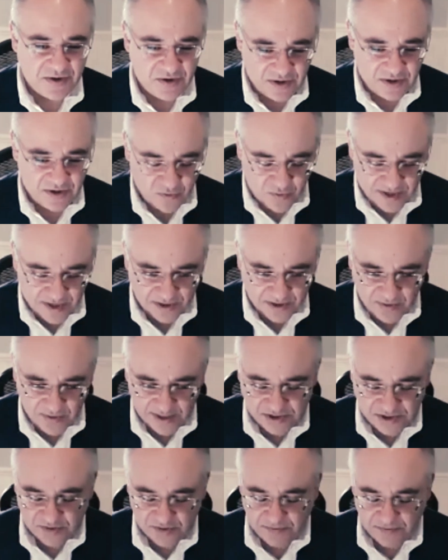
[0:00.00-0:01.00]
quite
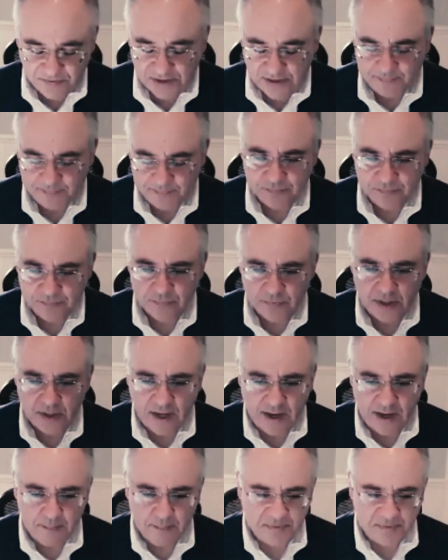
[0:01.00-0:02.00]
aggressively.
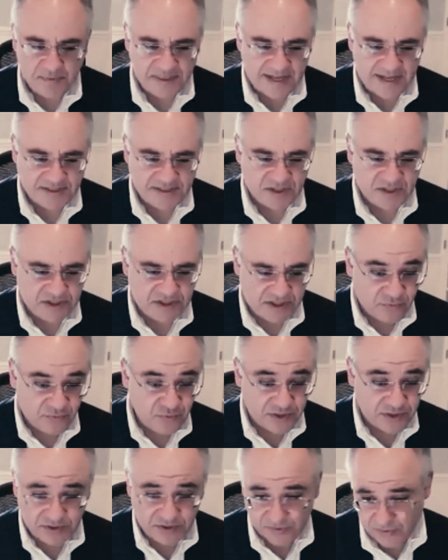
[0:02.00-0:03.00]
But that's a
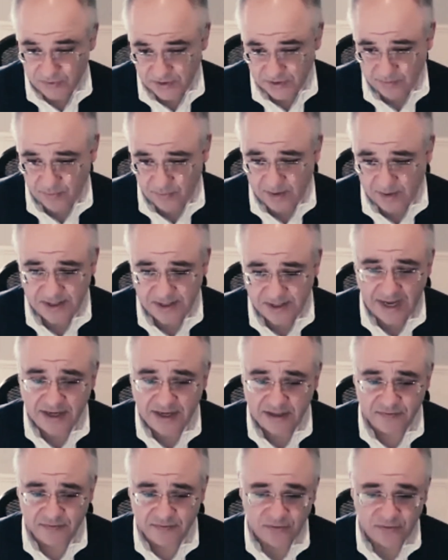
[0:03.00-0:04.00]
difference, probably a
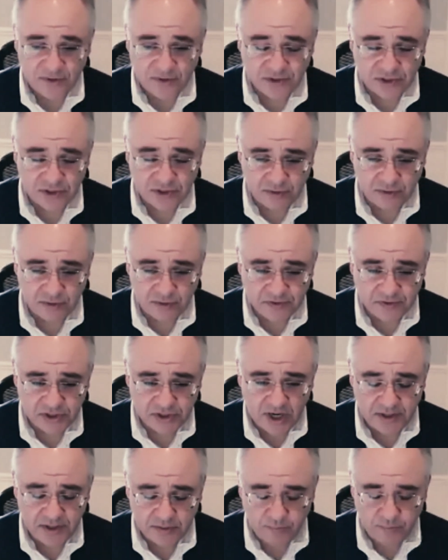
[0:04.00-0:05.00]
negative difference in terms of
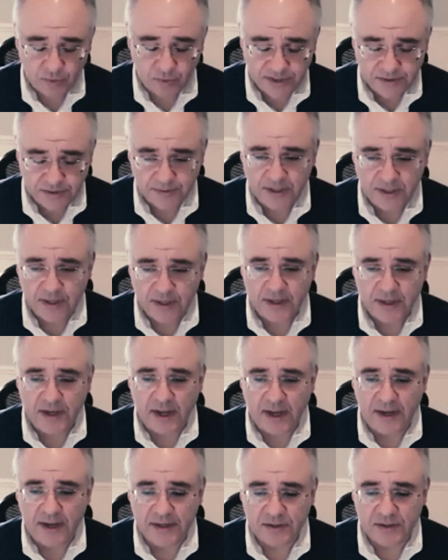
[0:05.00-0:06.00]
starting point,
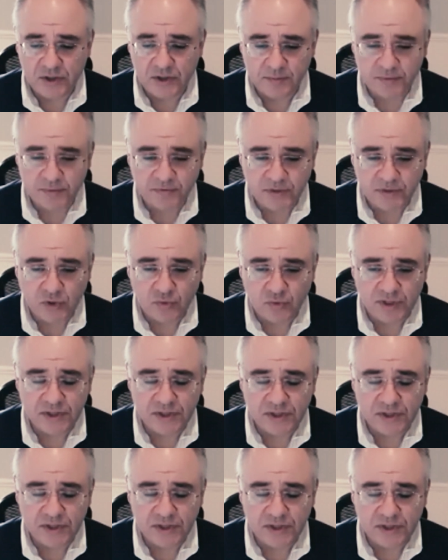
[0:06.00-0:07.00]
in terms of
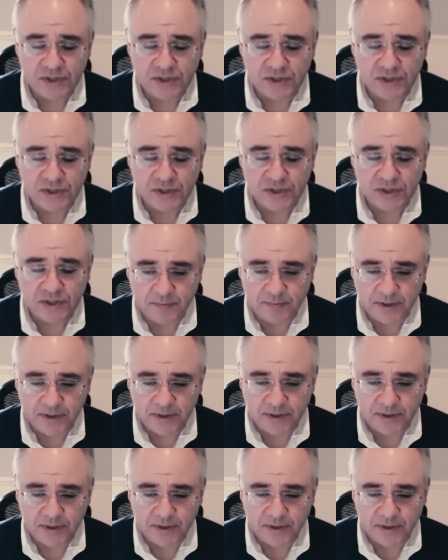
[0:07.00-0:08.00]
degrees of flexibility.
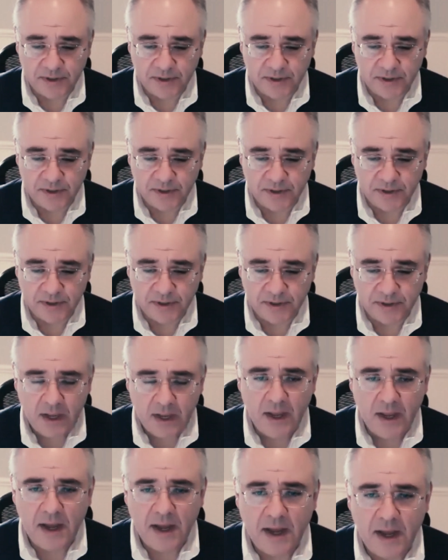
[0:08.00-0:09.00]
I'd
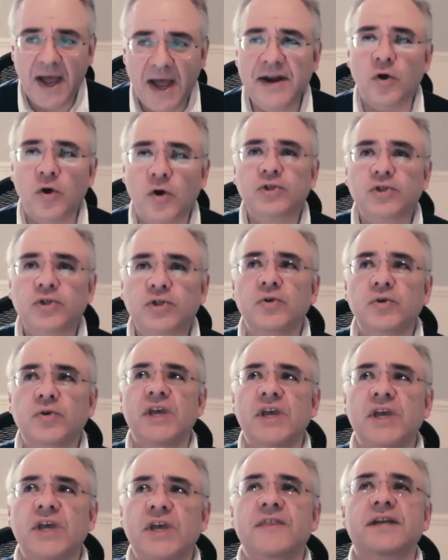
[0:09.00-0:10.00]
also say the
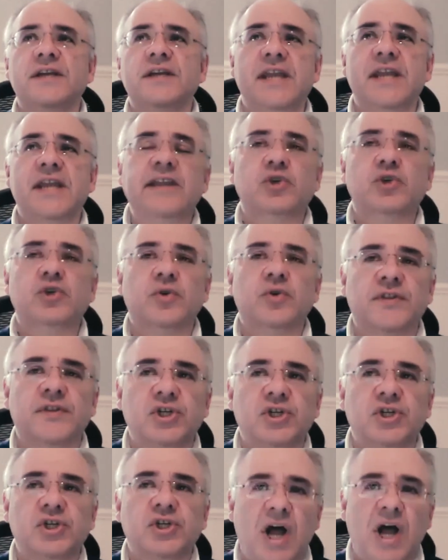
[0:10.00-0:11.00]
nature of the shock
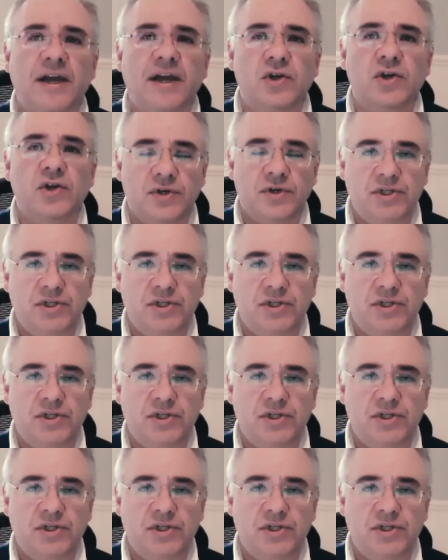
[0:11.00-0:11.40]
here is different.